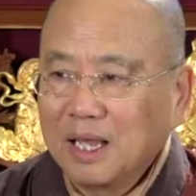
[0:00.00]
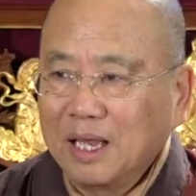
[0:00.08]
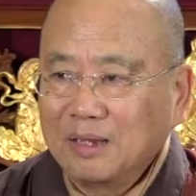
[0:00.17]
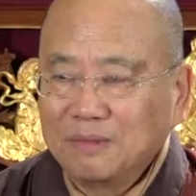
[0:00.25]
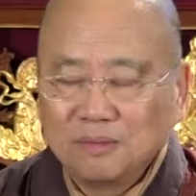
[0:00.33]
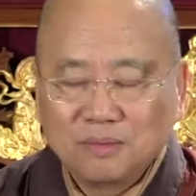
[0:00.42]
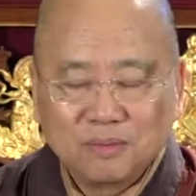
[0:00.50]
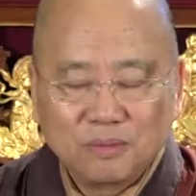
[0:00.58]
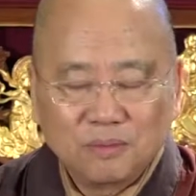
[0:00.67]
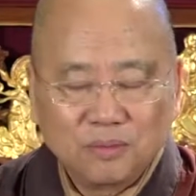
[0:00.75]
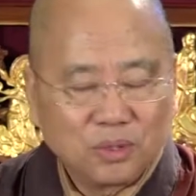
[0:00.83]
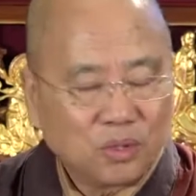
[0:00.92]
and
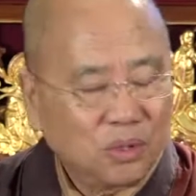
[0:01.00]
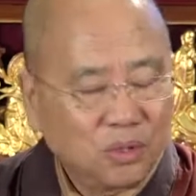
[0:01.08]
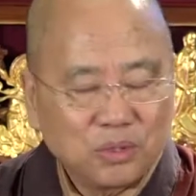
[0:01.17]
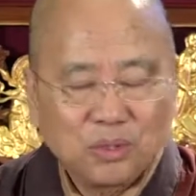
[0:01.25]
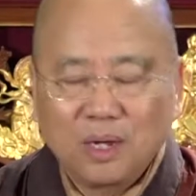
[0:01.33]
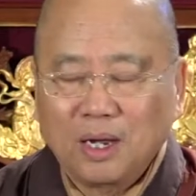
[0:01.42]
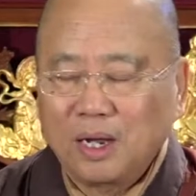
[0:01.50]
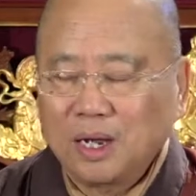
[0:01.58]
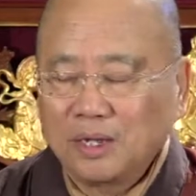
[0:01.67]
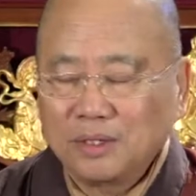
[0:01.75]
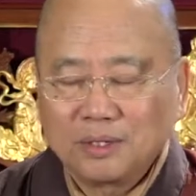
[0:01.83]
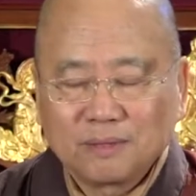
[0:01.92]
you close your
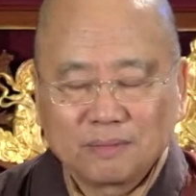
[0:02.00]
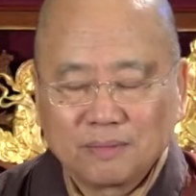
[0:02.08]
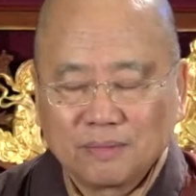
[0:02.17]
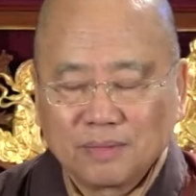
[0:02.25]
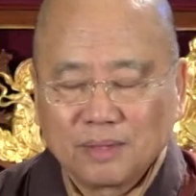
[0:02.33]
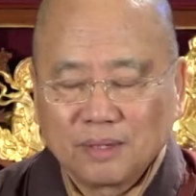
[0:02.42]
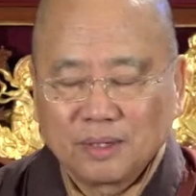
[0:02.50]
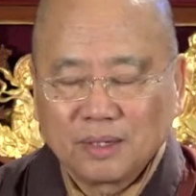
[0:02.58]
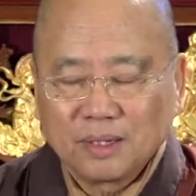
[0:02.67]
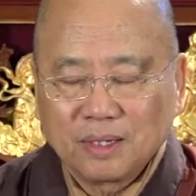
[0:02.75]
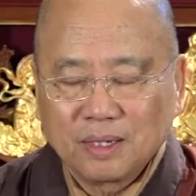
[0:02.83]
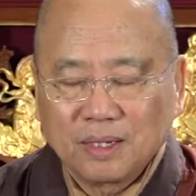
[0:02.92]
eyes
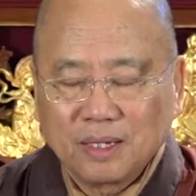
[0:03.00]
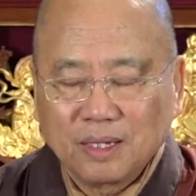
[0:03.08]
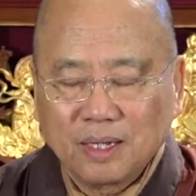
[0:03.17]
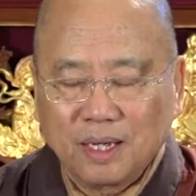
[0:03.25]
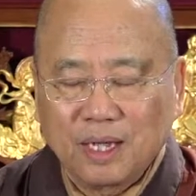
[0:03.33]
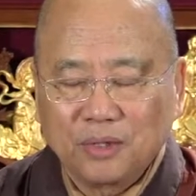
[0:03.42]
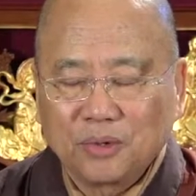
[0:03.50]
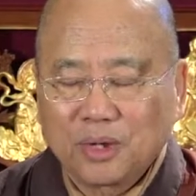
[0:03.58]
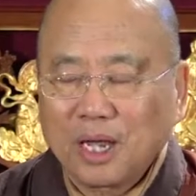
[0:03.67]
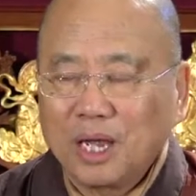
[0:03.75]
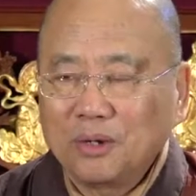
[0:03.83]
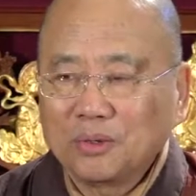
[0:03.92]
and you
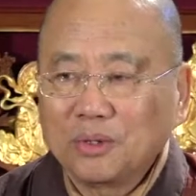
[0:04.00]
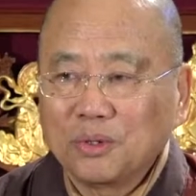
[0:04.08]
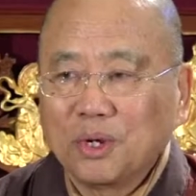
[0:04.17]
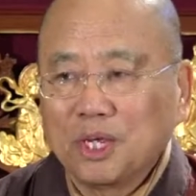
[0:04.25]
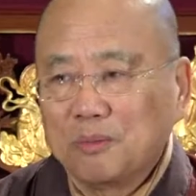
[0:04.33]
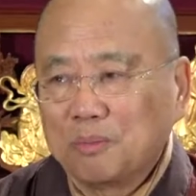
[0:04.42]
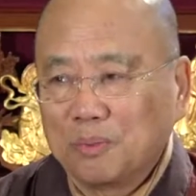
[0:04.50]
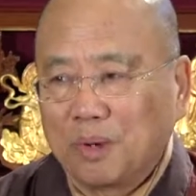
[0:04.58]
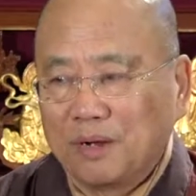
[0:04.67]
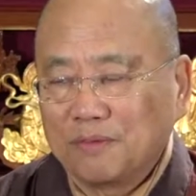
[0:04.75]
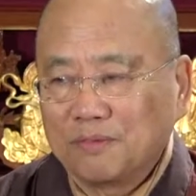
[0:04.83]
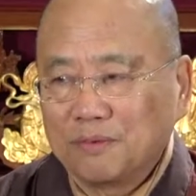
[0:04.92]
count your
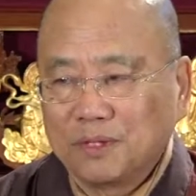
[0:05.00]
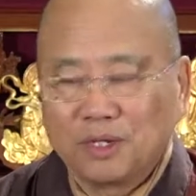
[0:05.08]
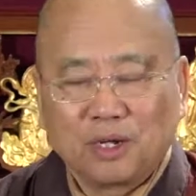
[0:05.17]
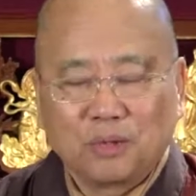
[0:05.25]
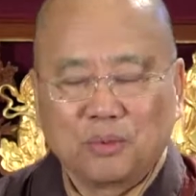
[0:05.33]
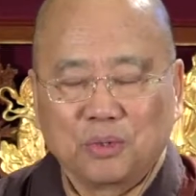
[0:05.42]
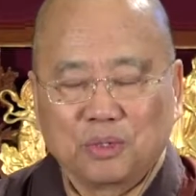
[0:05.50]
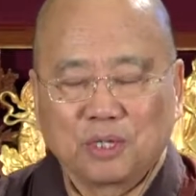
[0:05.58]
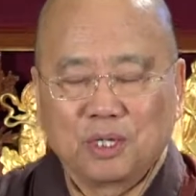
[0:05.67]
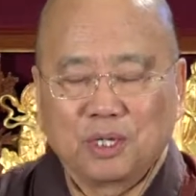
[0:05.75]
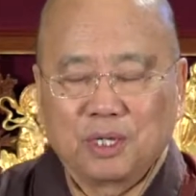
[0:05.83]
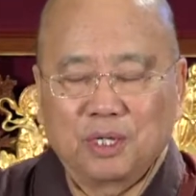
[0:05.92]
in-breath. In other words,
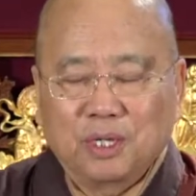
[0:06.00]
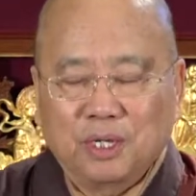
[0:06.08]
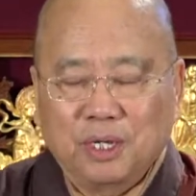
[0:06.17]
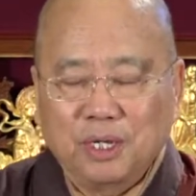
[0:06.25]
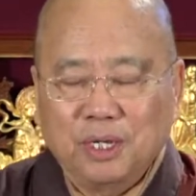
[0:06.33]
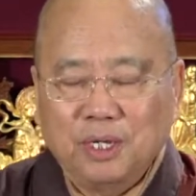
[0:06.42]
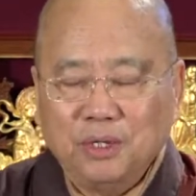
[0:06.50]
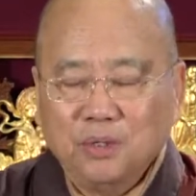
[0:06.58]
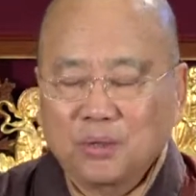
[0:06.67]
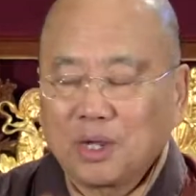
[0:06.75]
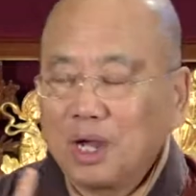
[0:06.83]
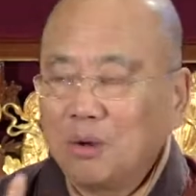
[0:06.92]

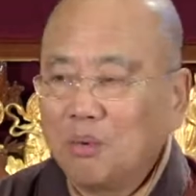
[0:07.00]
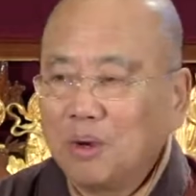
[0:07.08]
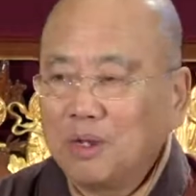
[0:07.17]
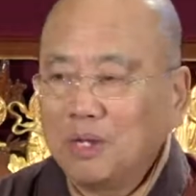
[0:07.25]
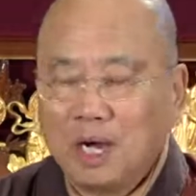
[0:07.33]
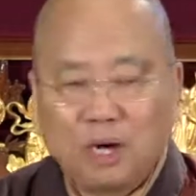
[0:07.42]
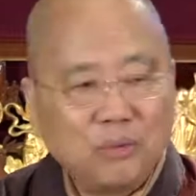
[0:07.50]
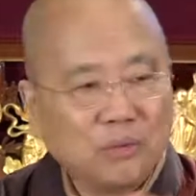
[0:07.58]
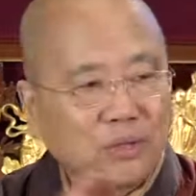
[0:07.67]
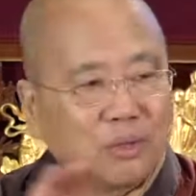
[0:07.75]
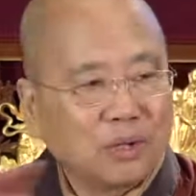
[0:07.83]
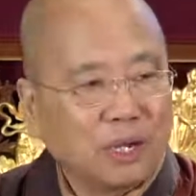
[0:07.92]
in, you count 1,
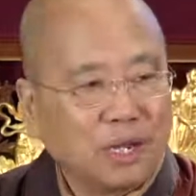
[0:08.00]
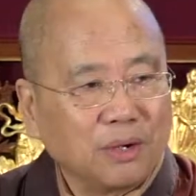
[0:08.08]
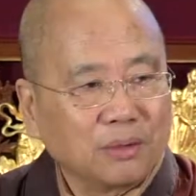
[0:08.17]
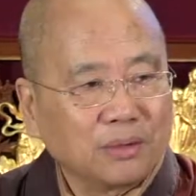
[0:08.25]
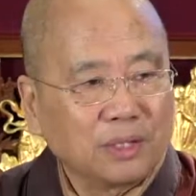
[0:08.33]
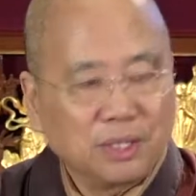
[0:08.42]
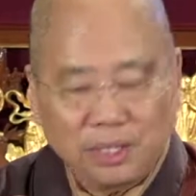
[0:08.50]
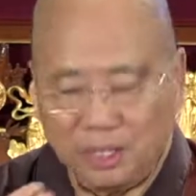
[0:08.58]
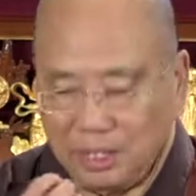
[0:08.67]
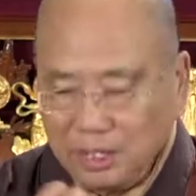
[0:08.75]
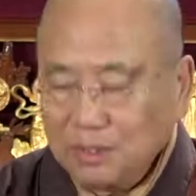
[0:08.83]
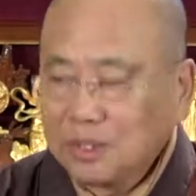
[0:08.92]
out, you don't count.
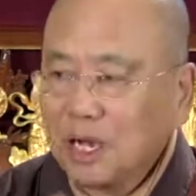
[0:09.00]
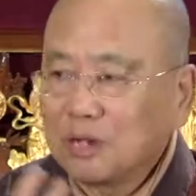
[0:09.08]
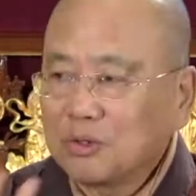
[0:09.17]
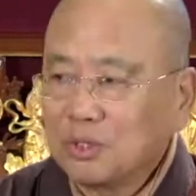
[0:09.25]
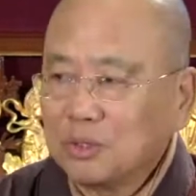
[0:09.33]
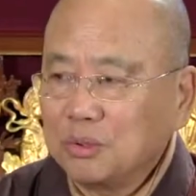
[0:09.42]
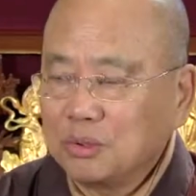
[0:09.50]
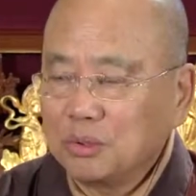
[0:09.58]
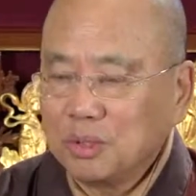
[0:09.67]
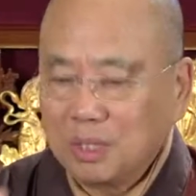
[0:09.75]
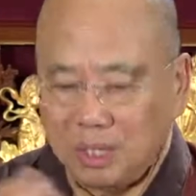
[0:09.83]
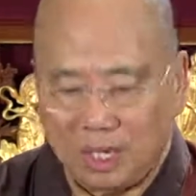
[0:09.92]
In, count
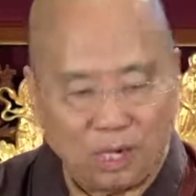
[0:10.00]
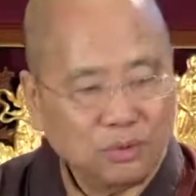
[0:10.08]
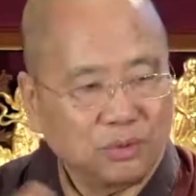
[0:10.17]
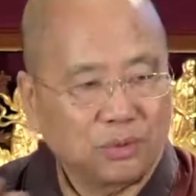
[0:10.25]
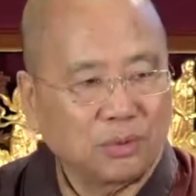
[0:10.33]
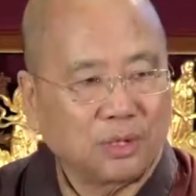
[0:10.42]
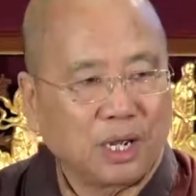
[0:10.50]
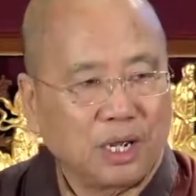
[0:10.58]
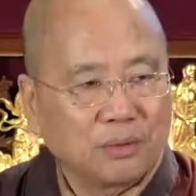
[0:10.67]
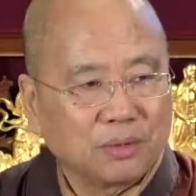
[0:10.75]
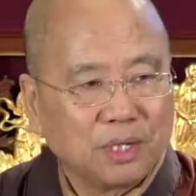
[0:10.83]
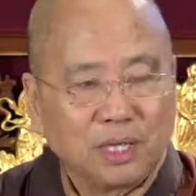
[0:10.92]
2, out, you don't
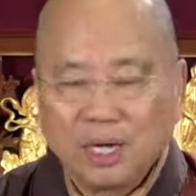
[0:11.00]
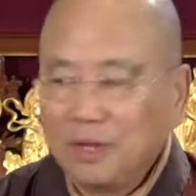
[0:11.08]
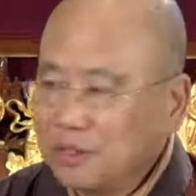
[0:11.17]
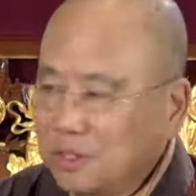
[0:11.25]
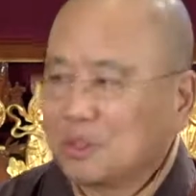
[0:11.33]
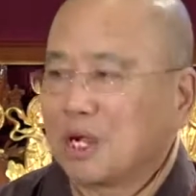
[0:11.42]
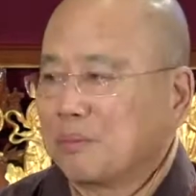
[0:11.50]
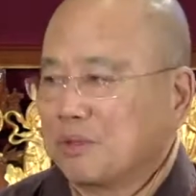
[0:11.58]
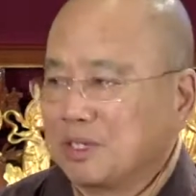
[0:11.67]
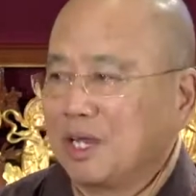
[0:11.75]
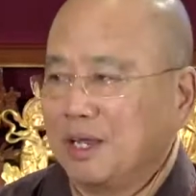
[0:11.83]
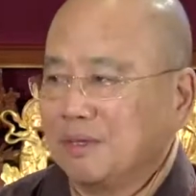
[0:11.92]
count. Until you come
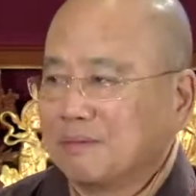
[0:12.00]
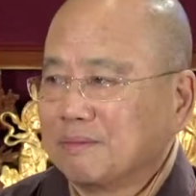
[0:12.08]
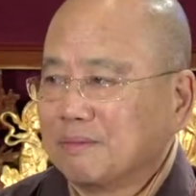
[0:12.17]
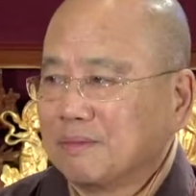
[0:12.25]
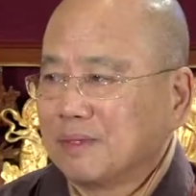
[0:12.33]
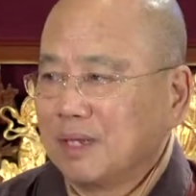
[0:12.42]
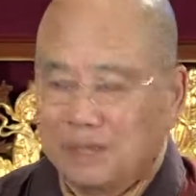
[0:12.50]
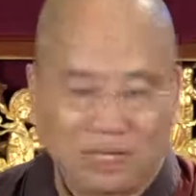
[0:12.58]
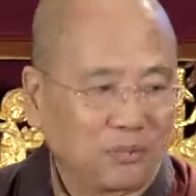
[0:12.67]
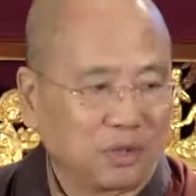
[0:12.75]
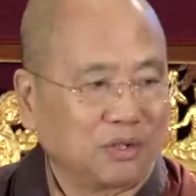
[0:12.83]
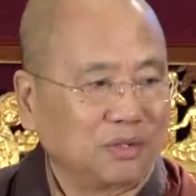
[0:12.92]
to 10, and
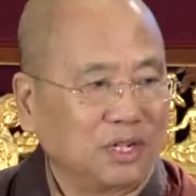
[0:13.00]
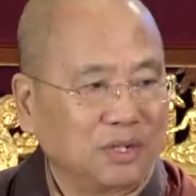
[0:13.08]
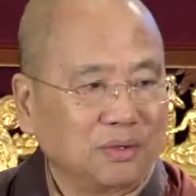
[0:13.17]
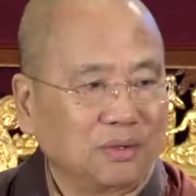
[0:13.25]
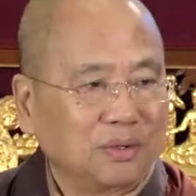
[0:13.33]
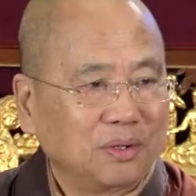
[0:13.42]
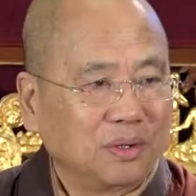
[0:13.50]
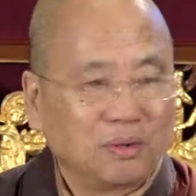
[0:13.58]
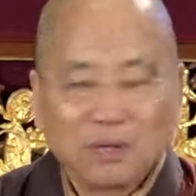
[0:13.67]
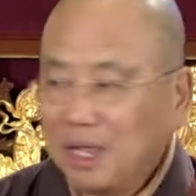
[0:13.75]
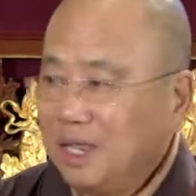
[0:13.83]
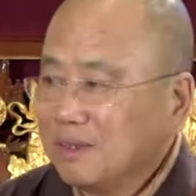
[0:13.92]
then we continue.
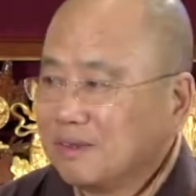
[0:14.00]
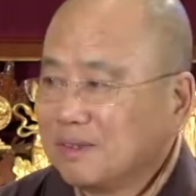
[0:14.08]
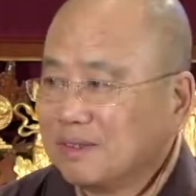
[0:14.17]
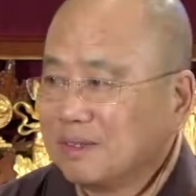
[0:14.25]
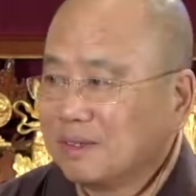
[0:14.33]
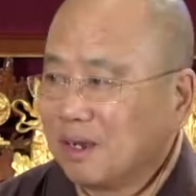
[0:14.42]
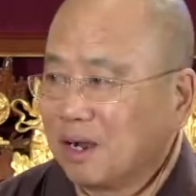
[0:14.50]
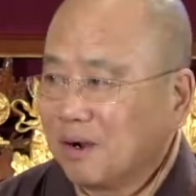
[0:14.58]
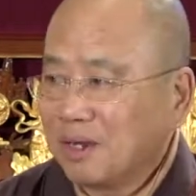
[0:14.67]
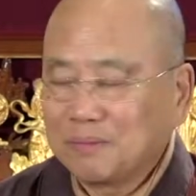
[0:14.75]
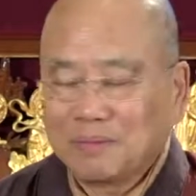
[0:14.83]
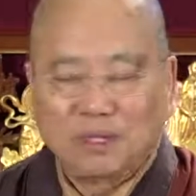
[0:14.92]
Okay? All
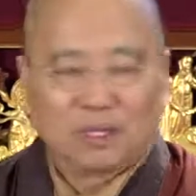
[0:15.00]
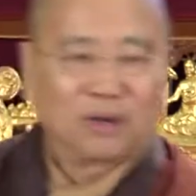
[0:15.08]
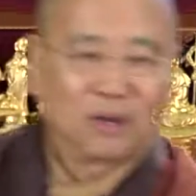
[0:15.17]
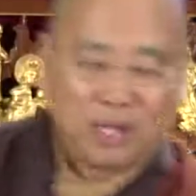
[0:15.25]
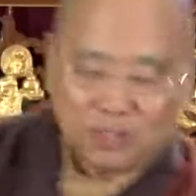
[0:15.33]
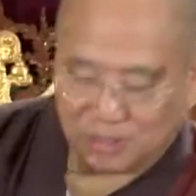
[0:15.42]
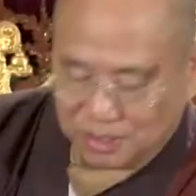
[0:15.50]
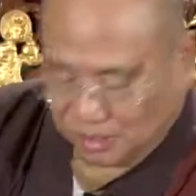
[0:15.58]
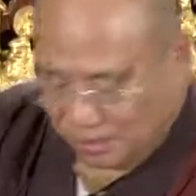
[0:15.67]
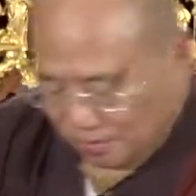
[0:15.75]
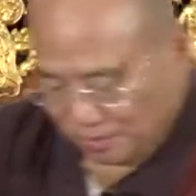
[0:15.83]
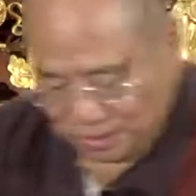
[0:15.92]
right? Now
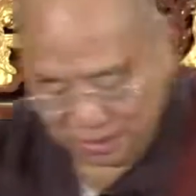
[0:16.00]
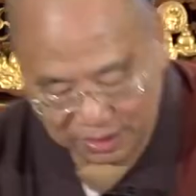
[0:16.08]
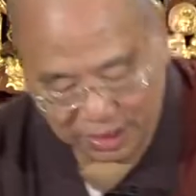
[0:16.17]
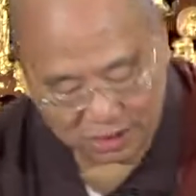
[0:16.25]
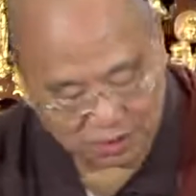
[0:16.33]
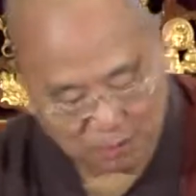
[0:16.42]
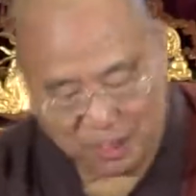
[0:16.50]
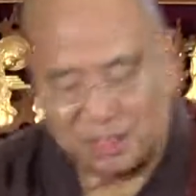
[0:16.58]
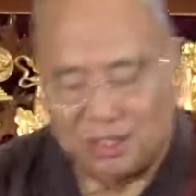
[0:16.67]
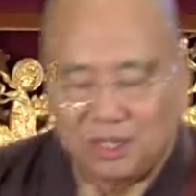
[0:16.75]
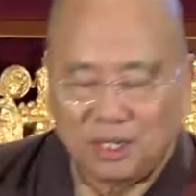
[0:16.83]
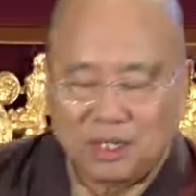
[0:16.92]
let's
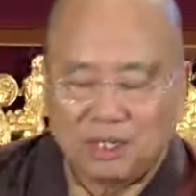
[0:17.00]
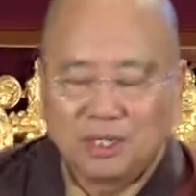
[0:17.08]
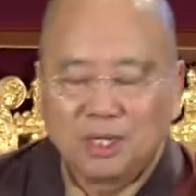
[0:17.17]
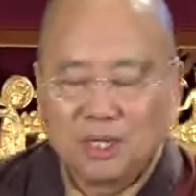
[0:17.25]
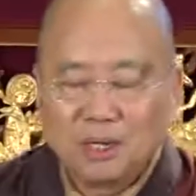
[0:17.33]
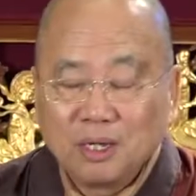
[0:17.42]
meditate.